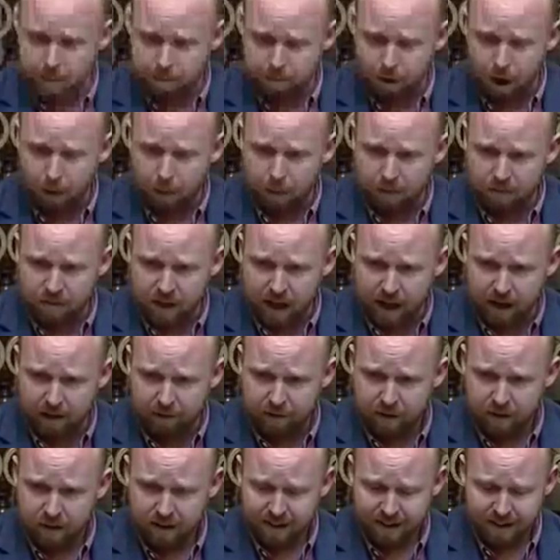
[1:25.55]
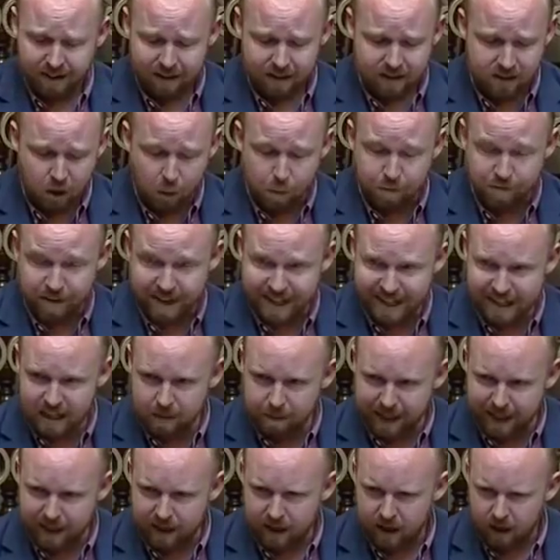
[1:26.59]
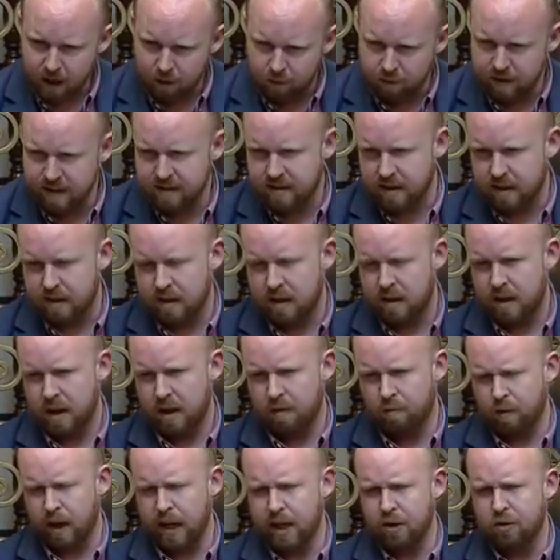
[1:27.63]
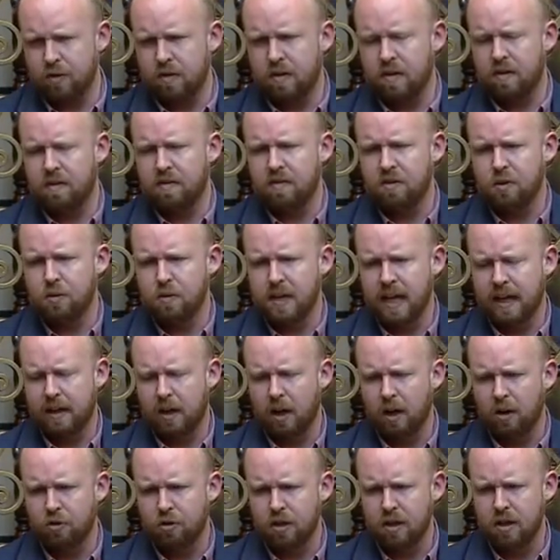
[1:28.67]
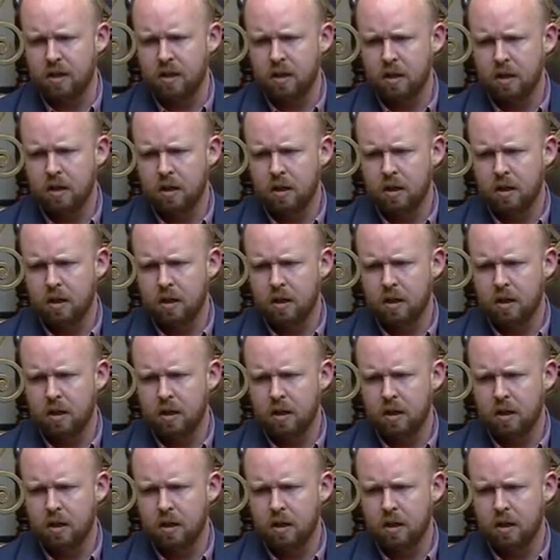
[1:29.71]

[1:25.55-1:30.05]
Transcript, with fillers: to the problems that have so predictably arisen in relation to this new technology,